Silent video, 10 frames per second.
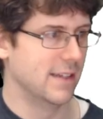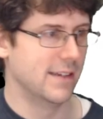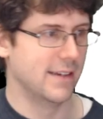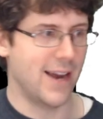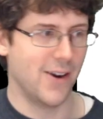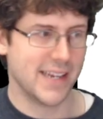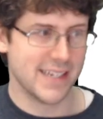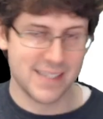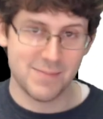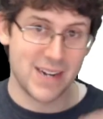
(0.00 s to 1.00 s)
Now I
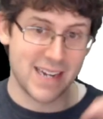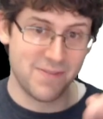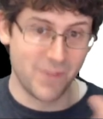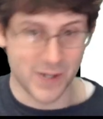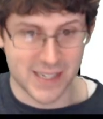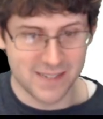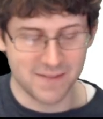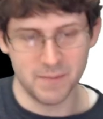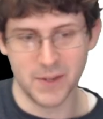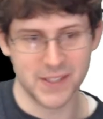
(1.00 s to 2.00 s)
can subtract 14
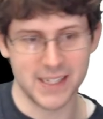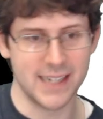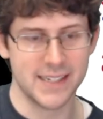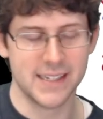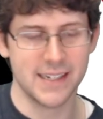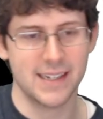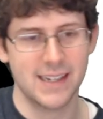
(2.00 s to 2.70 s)
from both sides.